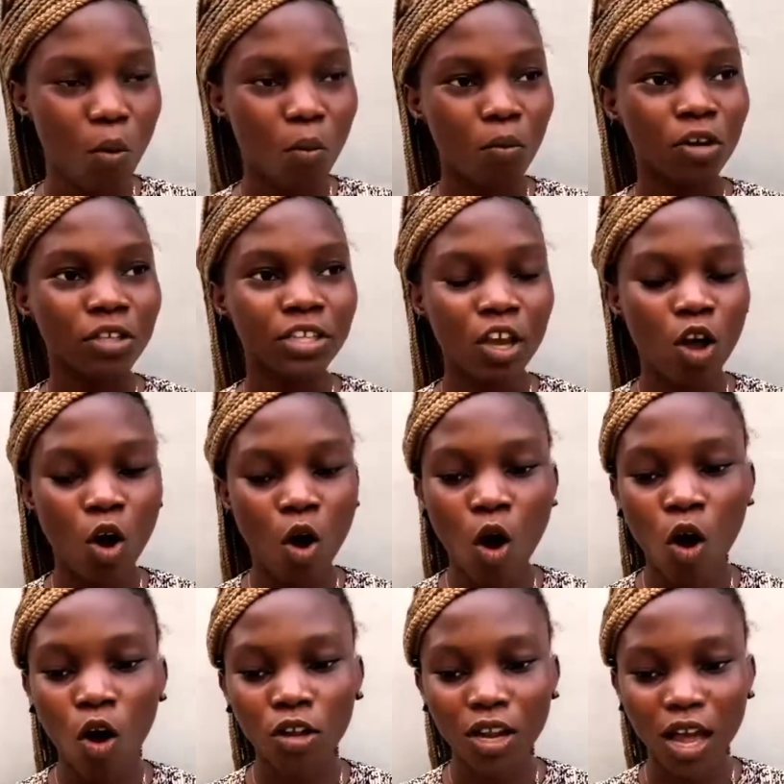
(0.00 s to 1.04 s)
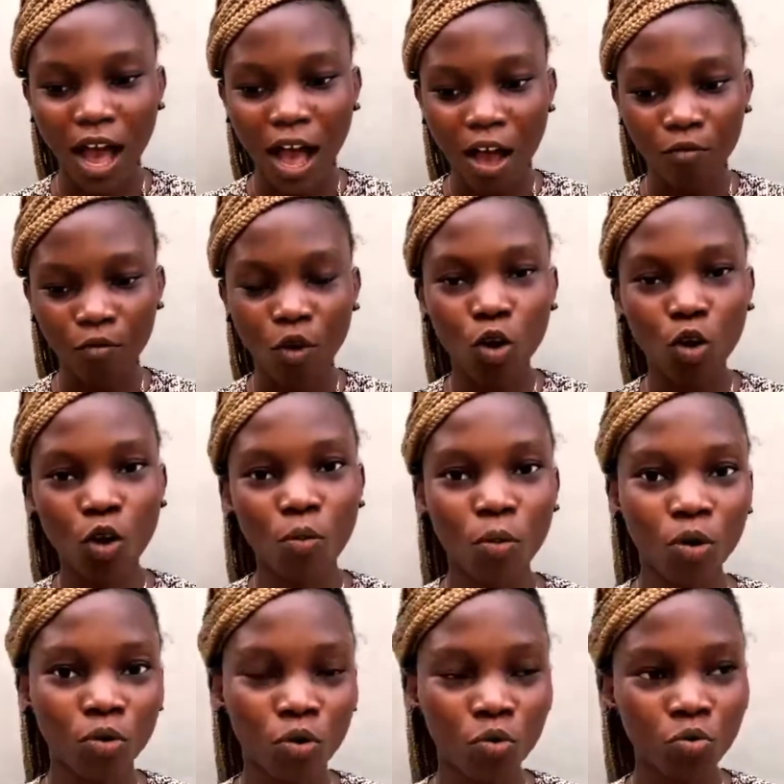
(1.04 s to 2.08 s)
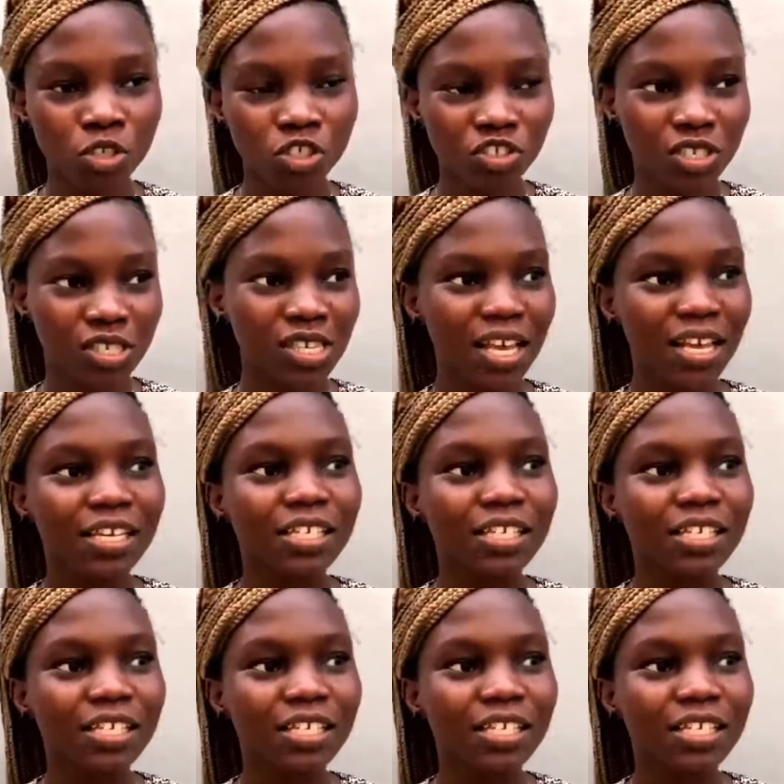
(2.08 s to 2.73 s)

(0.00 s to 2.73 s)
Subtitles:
but they all have one common goal, which is